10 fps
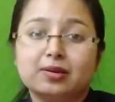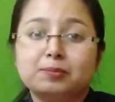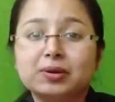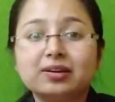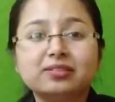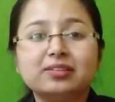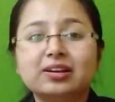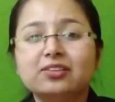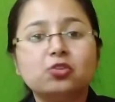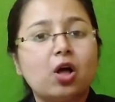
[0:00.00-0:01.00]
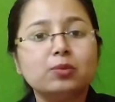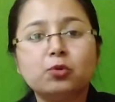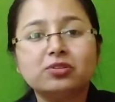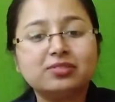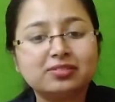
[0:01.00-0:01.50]
because it is
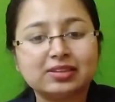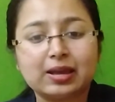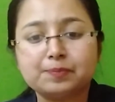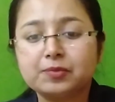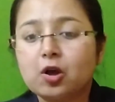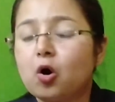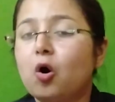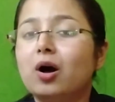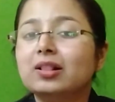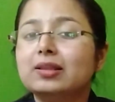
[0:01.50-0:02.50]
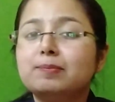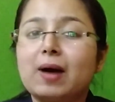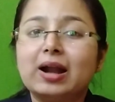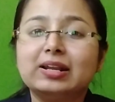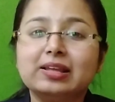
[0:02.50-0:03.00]
almost the same. All the
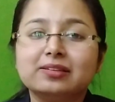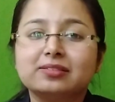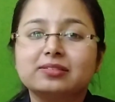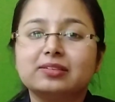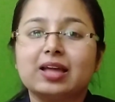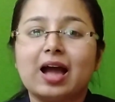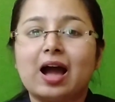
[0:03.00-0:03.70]
parties, they